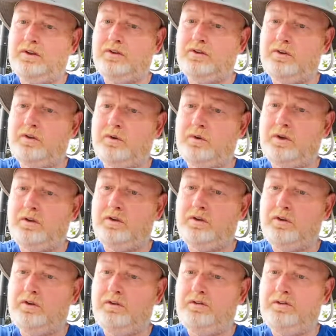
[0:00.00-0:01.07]
2
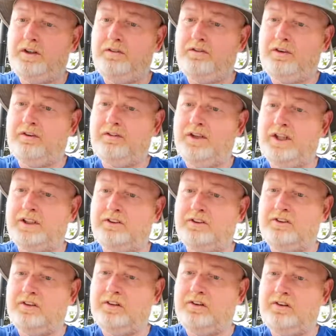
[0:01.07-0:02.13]
2/5 of an
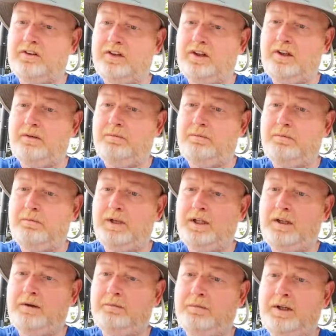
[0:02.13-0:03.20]
inch, 60
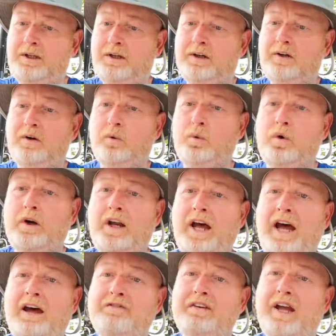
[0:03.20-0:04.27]
millimeter,
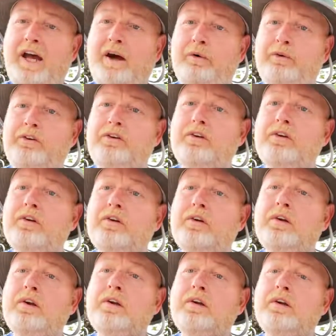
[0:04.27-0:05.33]
1/2 ounce.
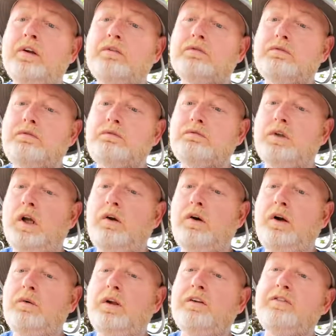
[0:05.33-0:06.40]

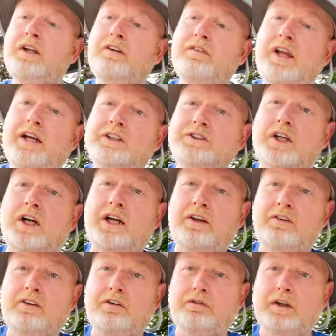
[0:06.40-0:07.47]
Right, we'll have to give that a try,
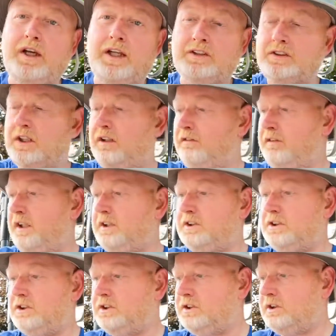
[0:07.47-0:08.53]
see if we catch any
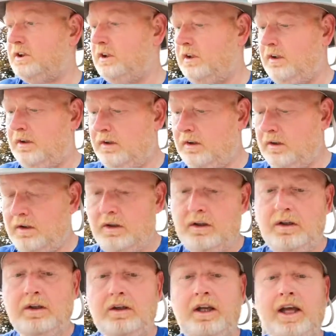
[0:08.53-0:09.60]
fish.
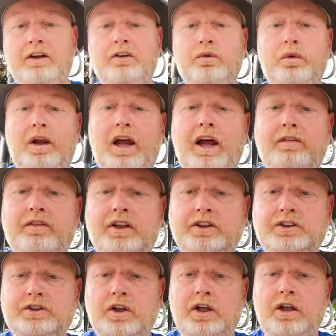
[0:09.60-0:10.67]
Next, we have the
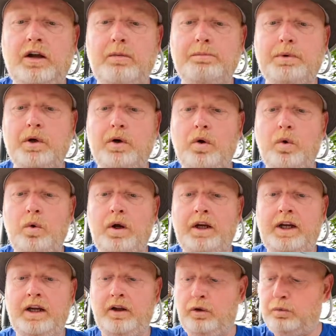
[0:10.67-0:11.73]
Strike Pro
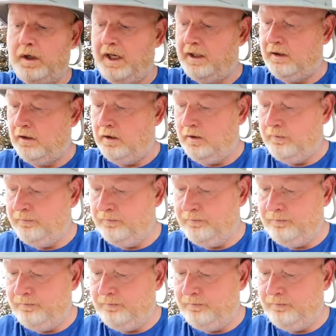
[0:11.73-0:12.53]
Gill Raker.